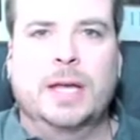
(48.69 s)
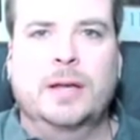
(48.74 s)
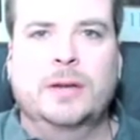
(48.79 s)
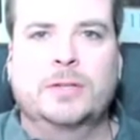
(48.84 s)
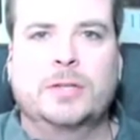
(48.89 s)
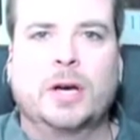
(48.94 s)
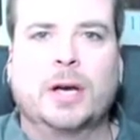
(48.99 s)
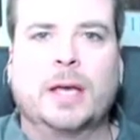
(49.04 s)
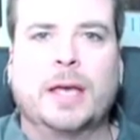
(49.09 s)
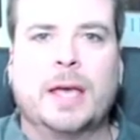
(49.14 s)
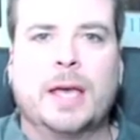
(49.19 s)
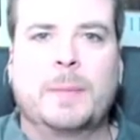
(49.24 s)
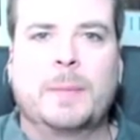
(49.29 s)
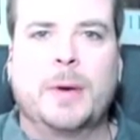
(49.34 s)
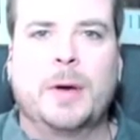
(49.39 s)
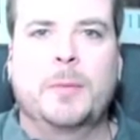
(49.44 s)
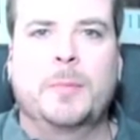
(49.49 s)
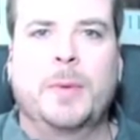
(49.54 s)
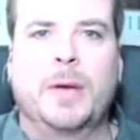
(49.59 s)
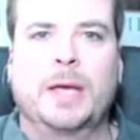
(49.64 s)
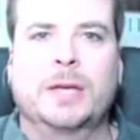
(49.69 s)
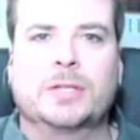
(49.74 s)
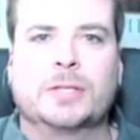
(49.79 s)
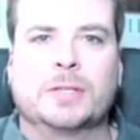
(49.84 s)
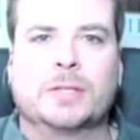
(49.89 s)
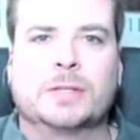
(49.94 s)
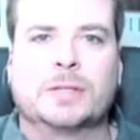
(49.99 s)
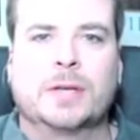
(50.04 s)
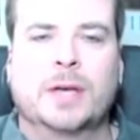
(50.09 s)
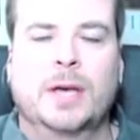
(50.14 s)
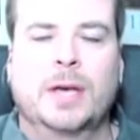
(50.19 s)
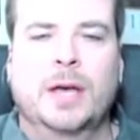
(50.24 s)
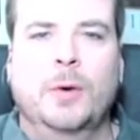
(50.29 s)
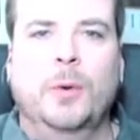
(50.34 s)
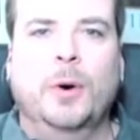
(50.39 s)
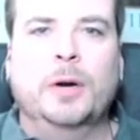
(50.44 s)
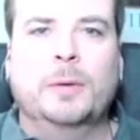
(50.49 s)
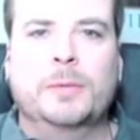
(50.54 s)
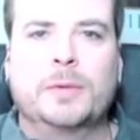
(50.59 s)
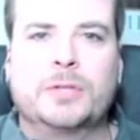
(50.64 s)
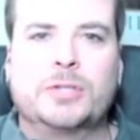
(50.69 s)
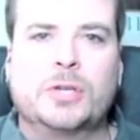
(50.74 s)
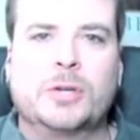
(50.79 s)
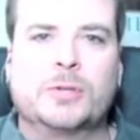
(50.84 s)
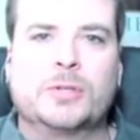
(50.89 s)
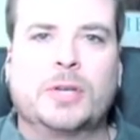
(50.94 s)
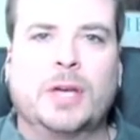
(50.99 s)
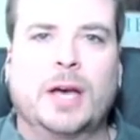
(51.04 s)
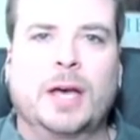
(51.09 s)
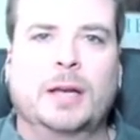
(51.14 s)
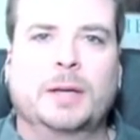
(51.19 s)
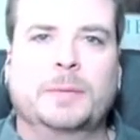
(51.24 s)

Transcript: talking about patience. Welcome to the show, Scott.